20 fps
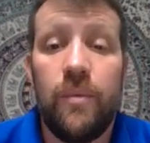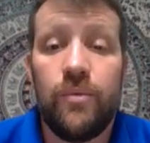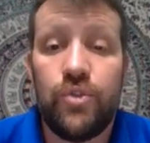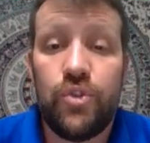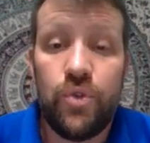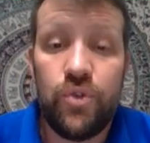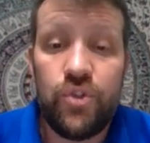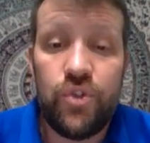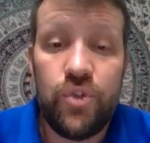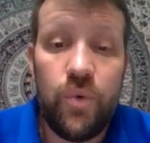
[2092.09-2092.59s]

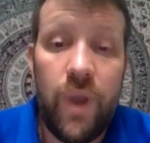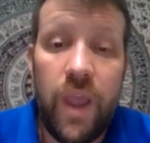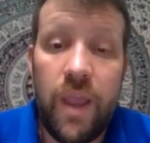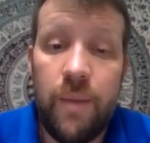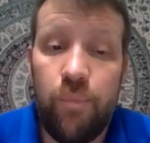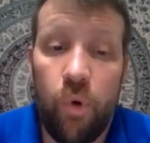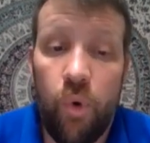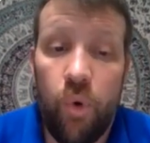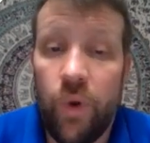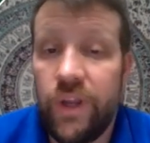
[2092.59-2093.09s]
due to
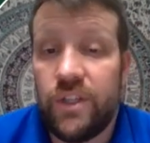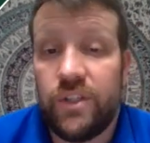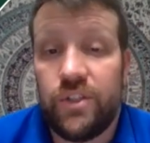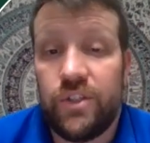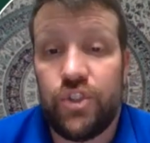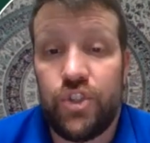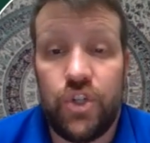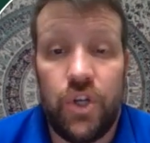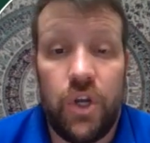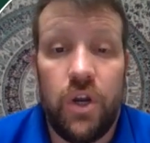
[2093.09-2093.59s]
a point
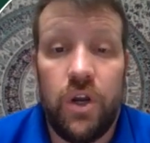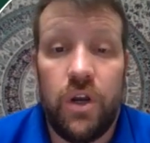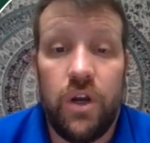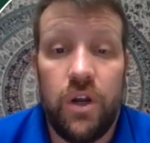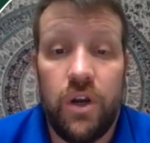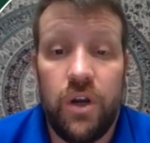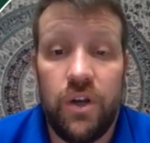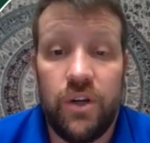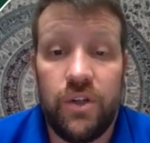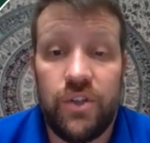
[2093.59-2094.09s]

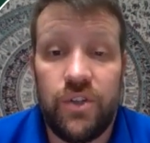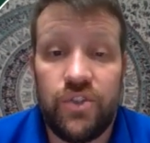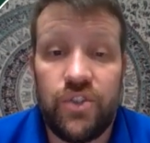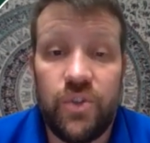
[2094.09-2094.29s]
charge.